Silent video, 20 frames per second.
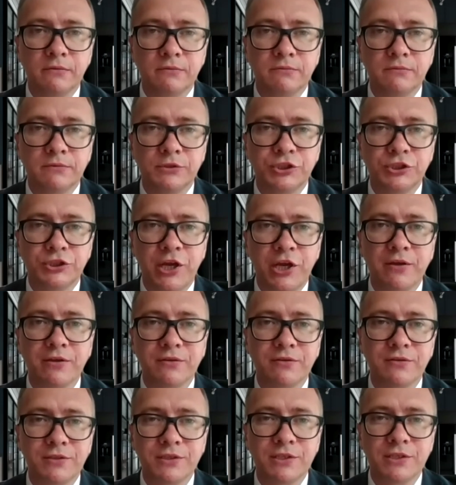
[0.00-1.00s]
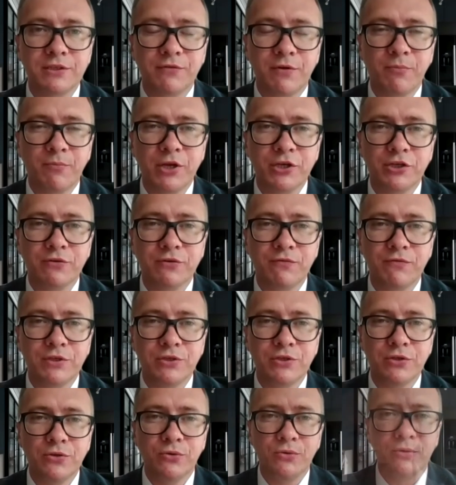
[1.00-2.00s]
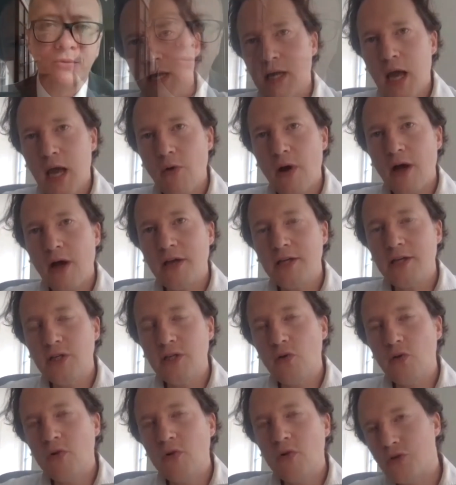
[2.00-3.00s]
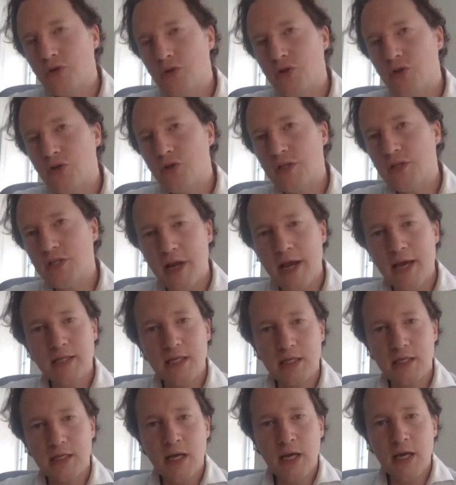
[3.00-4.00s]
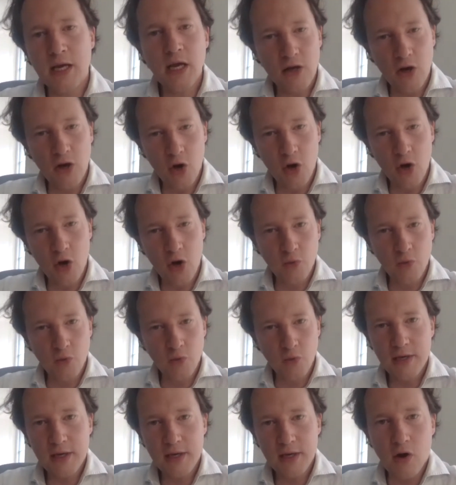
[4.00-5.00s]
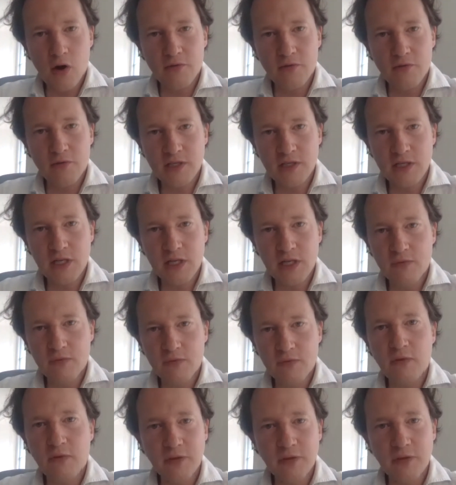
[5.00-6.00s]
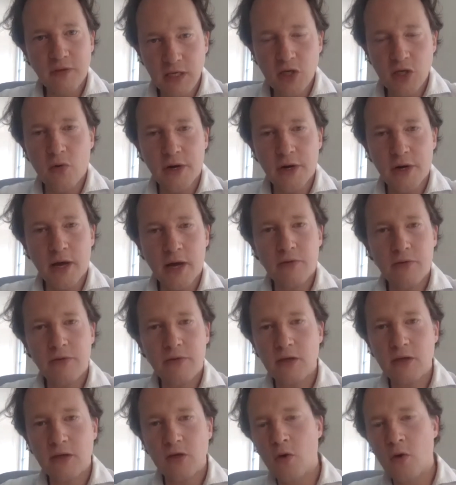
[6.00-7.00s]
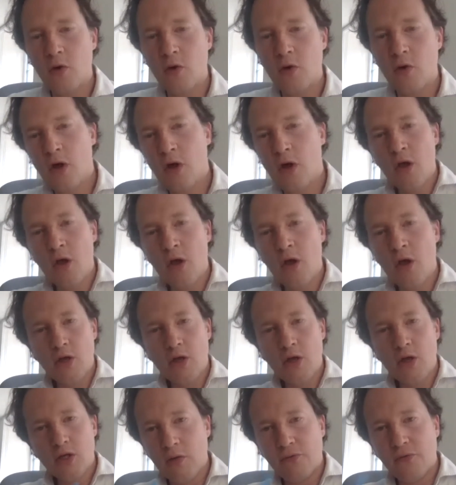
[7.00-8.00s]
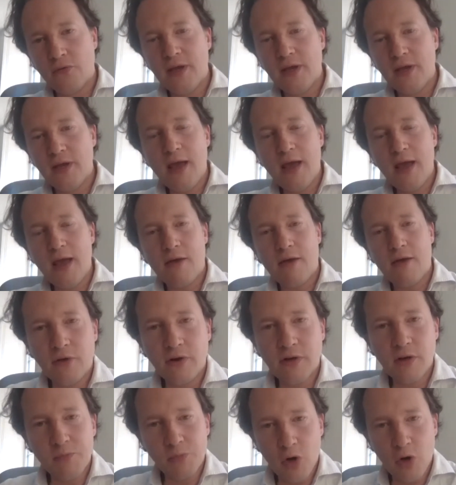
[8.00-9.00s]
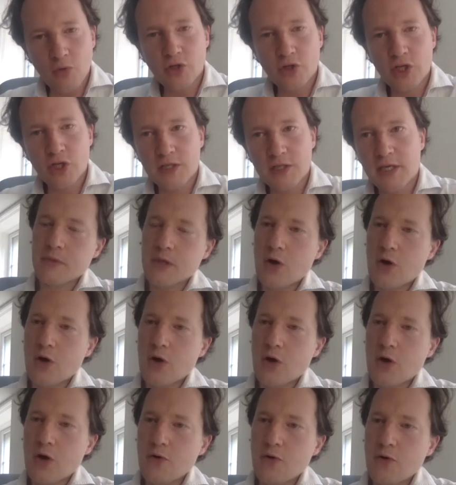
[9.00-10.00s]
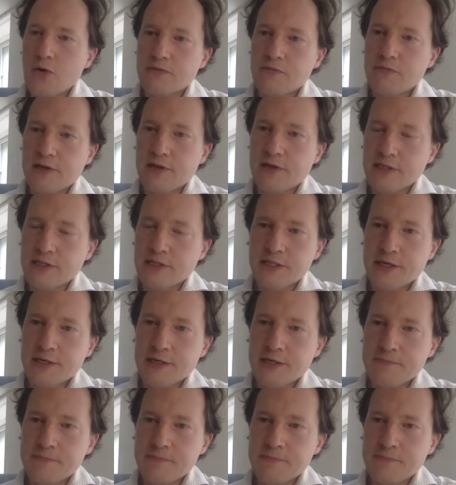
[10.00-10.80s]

share this information with you. How are your countries connected globally and obviously with the EU? And I think you all three have different approaches. How is it with Liechtenstein?